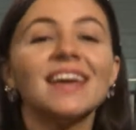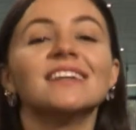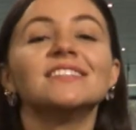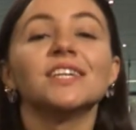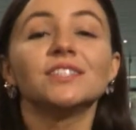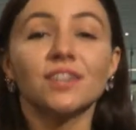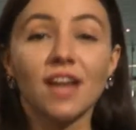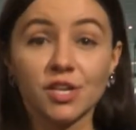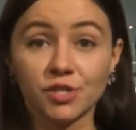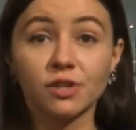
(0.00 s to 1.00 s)
The
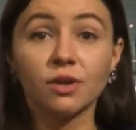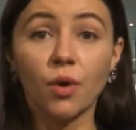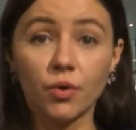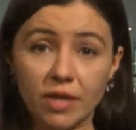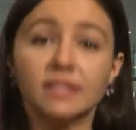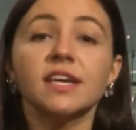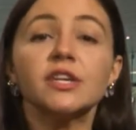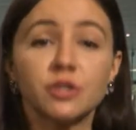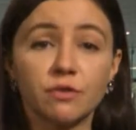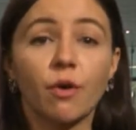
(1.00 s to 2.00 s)
international
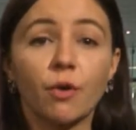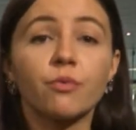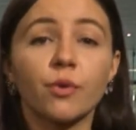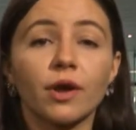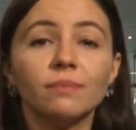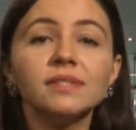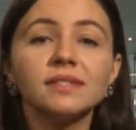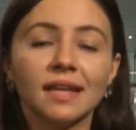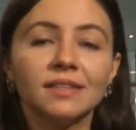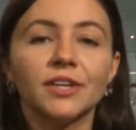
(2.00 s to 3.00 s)
orientation of our programs
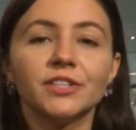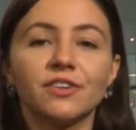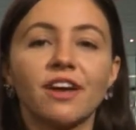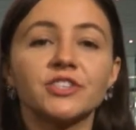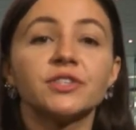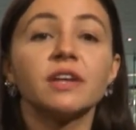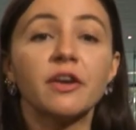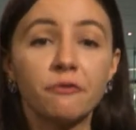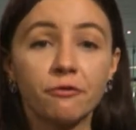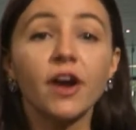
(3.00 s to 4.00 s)
and the international
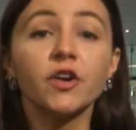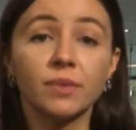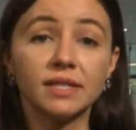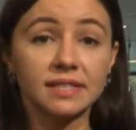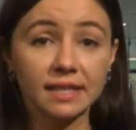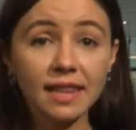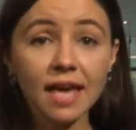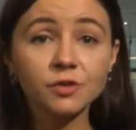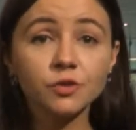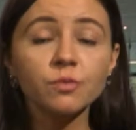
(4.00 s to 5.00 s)
environment in the
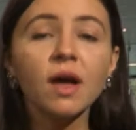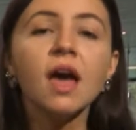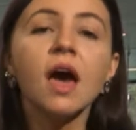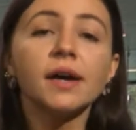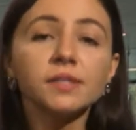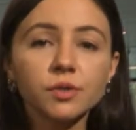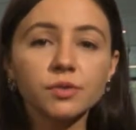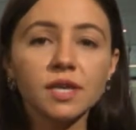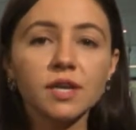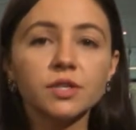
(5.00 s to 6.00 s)
classroom
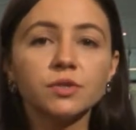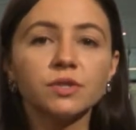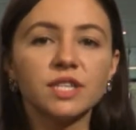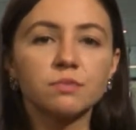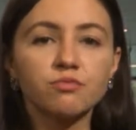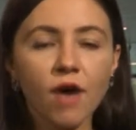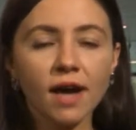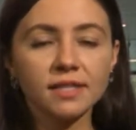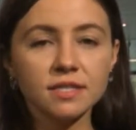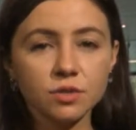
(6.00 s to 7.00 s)
associated to this
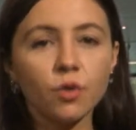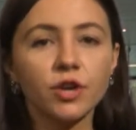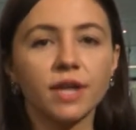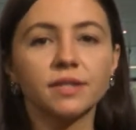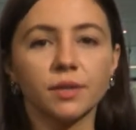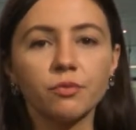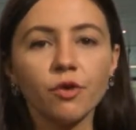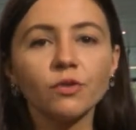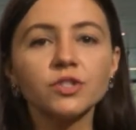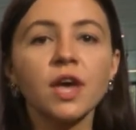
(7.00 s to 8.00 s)
practice-oriented
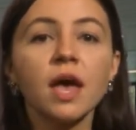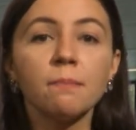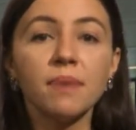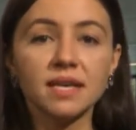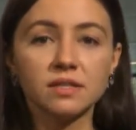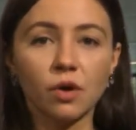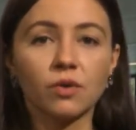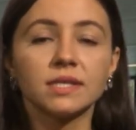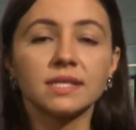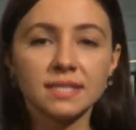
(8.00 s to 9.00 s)
approach based
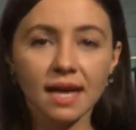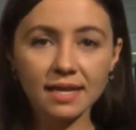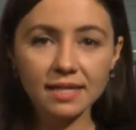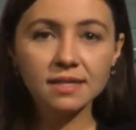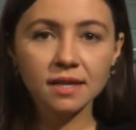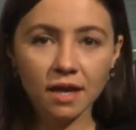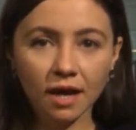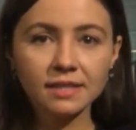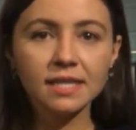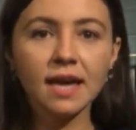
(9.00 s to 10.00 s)
on solid,
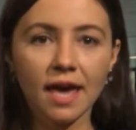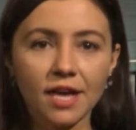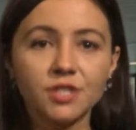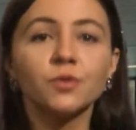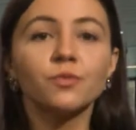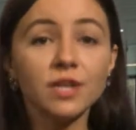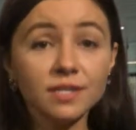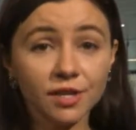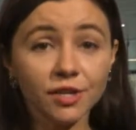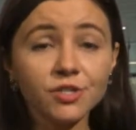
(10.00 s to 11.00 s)
cutting-edge
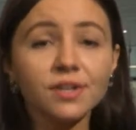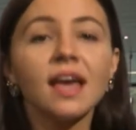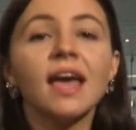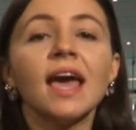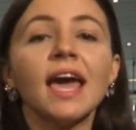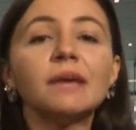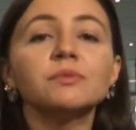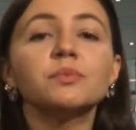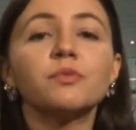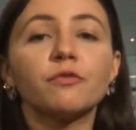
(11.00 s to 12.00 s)
research aims
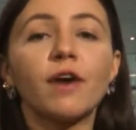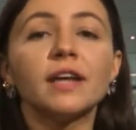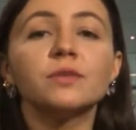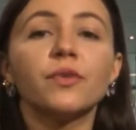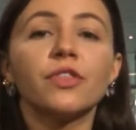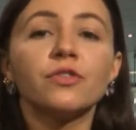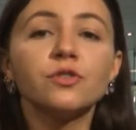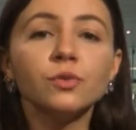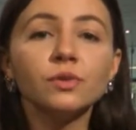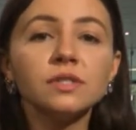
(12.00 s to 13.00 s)
to provide with
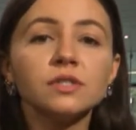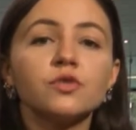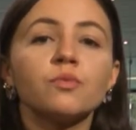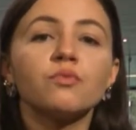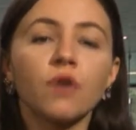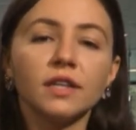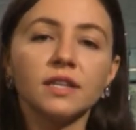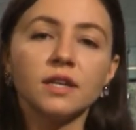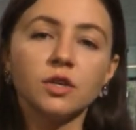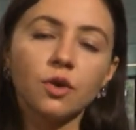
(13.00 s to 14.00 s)
tools to
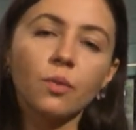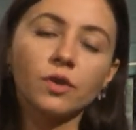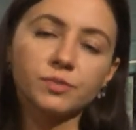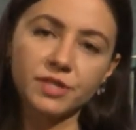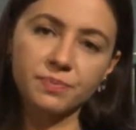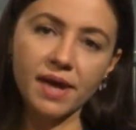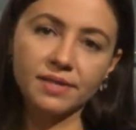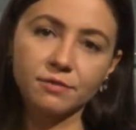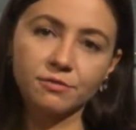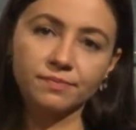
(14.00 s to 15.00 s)
broaden your world
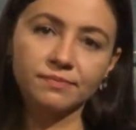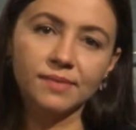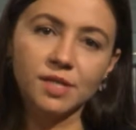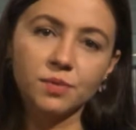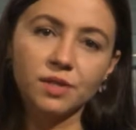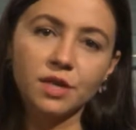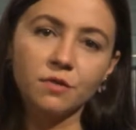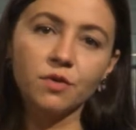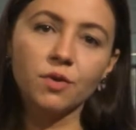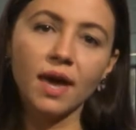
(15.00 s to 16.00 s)
perspective. This will
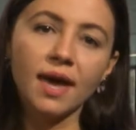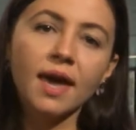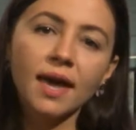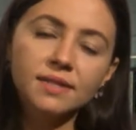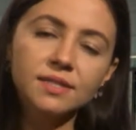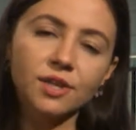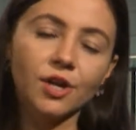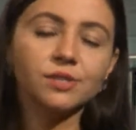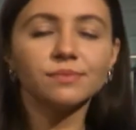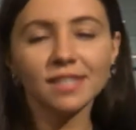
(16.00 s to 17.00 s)
give you a head
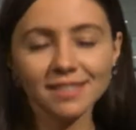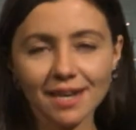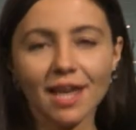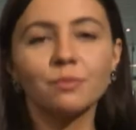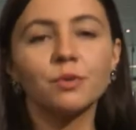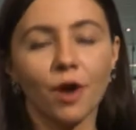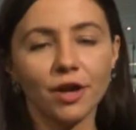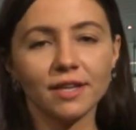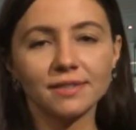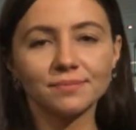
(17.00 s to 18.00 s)
start in the labor
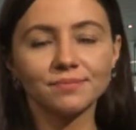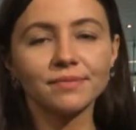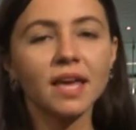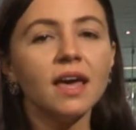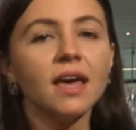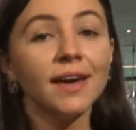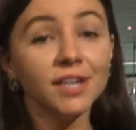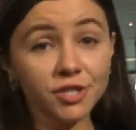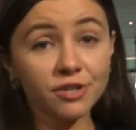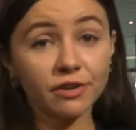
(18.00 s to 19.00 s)
market.
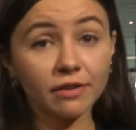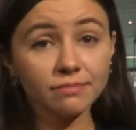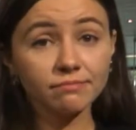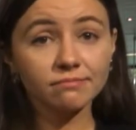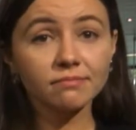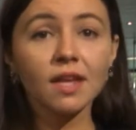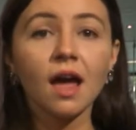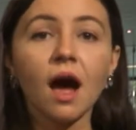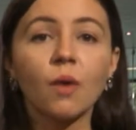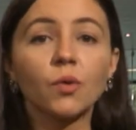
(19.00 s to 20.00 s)
In general,
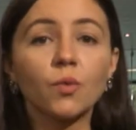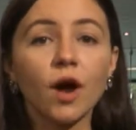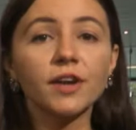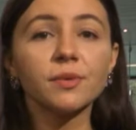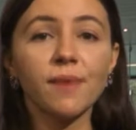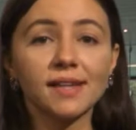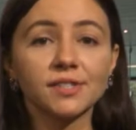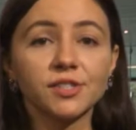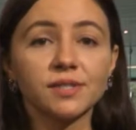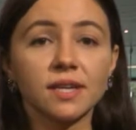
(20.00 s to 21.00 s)
our 1-year
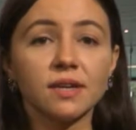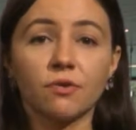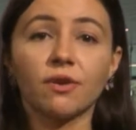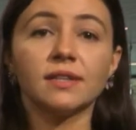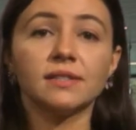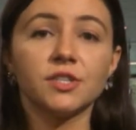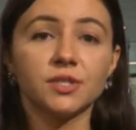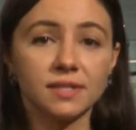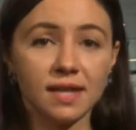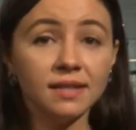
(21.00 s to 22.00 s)
Masters in
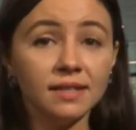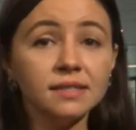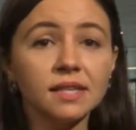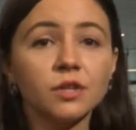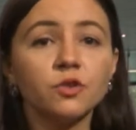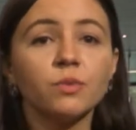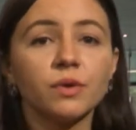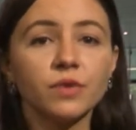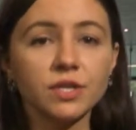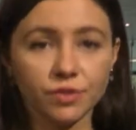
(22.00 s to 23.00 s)
Organization Studies and
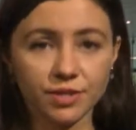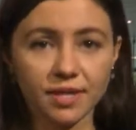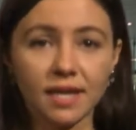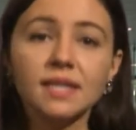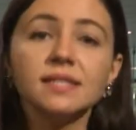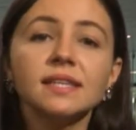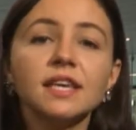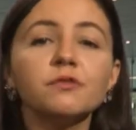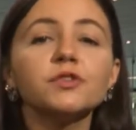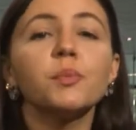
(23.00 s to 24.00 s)
Human Resource Studies
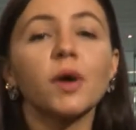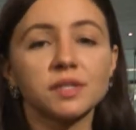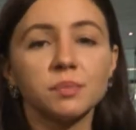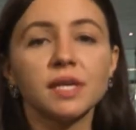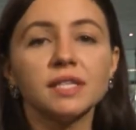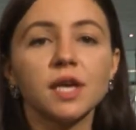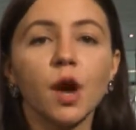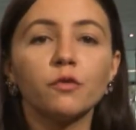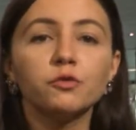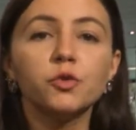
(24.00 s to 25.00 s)
give you the possibility
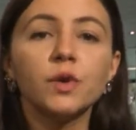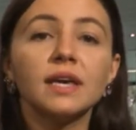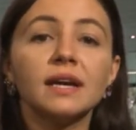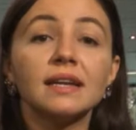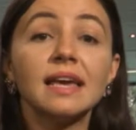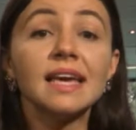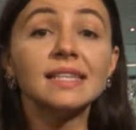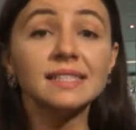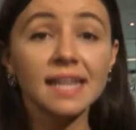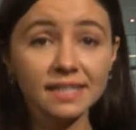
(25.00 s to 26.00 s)
of doing an
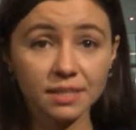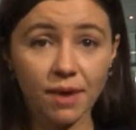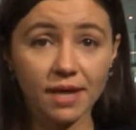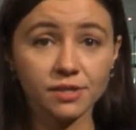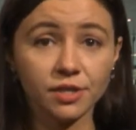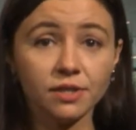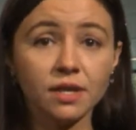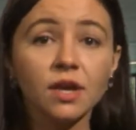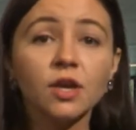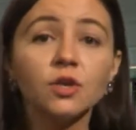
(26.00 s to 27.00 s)
extended master.
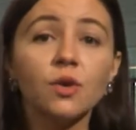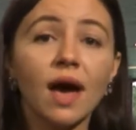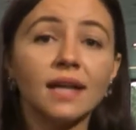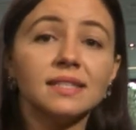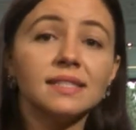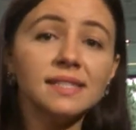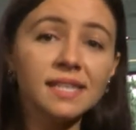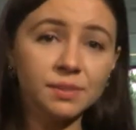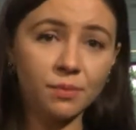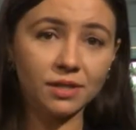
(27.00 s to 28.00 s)
You add
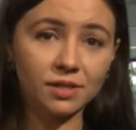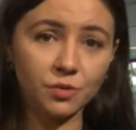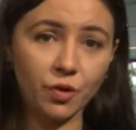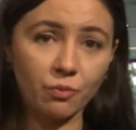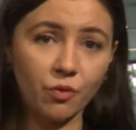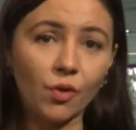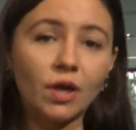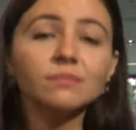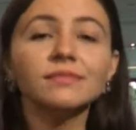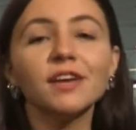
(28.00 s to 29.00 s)
6 months to your
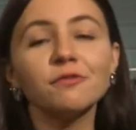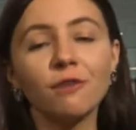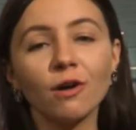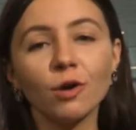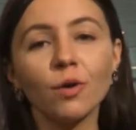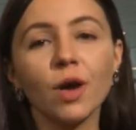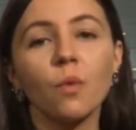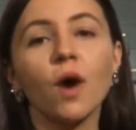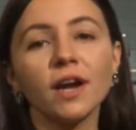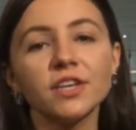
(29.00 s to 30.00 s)
program and follow a
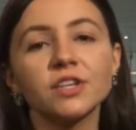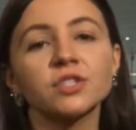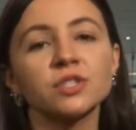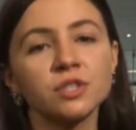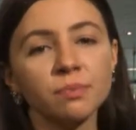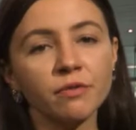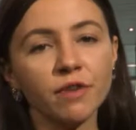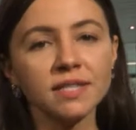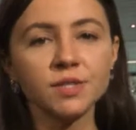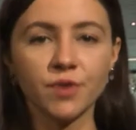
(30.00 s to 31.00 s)
1-year
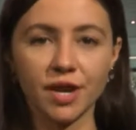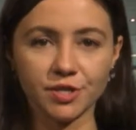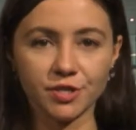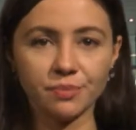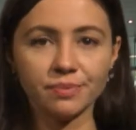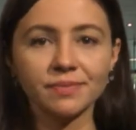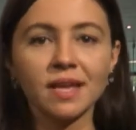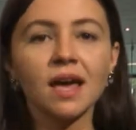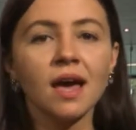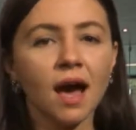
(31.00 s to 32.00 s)
supervised traineeship.
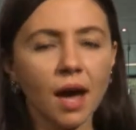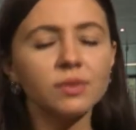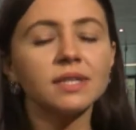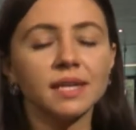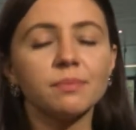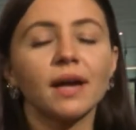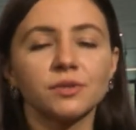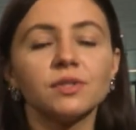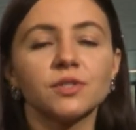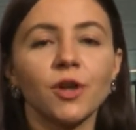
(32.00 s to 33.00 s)
I will get back
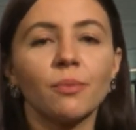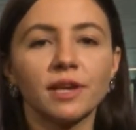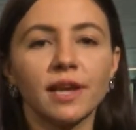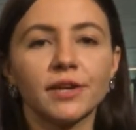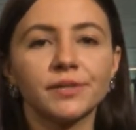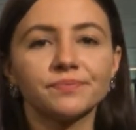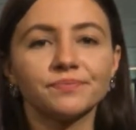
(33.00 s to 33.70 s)
to this topic later.